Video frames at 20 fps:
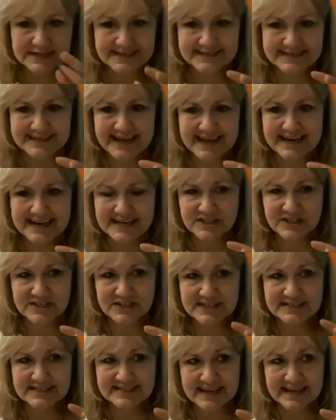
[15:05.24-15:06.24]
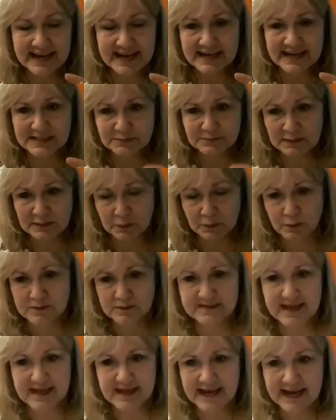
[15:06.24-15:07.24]
that she says, people will
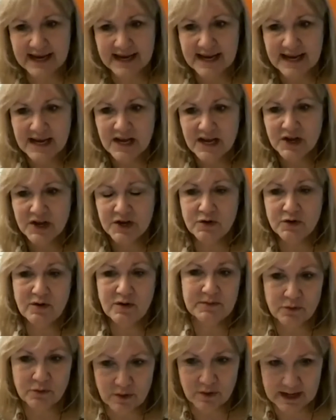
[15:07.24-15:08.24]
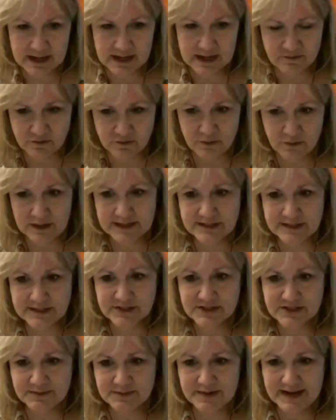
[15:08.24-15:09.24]
say, I'm not ready for a
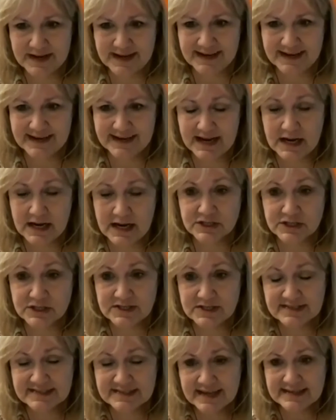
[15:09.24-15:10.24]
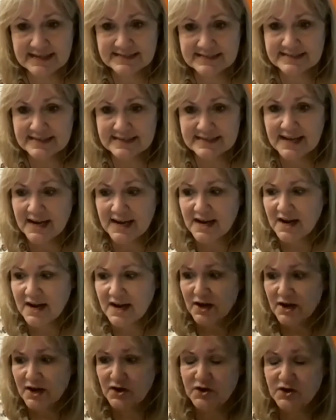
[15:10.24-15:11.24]
relationship yet. And she says,
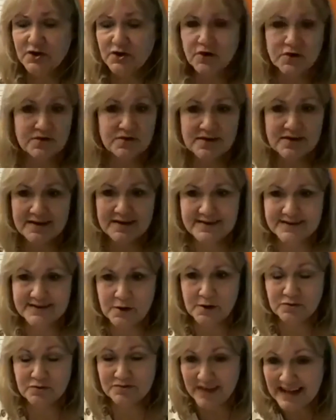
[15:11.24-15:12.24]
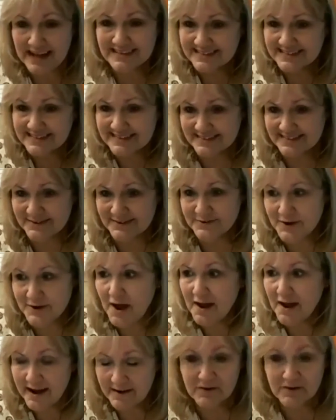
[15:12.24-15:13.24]
you're not
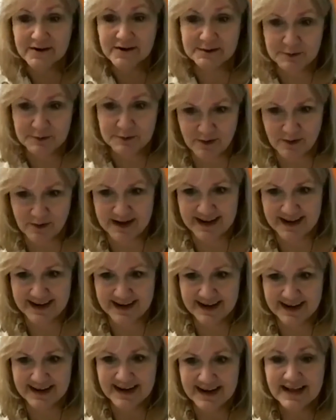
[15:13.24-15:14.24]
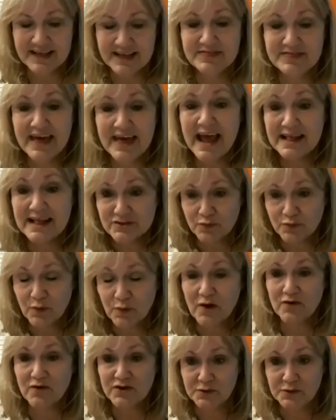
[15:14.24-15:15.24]
ever going to be ready. That's
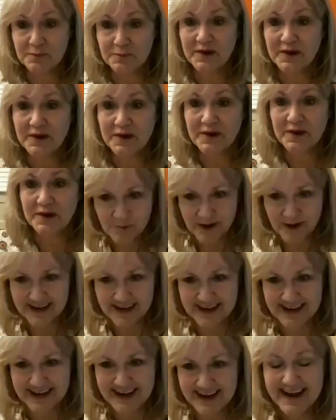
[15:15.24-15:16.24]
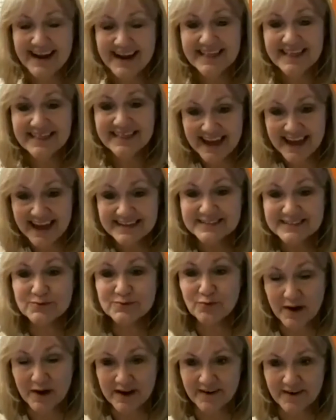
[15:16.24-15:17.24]
where you become ready. That's
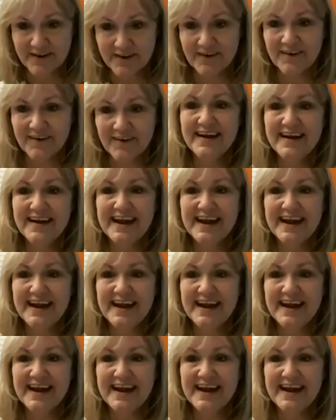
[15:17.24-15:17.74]
where,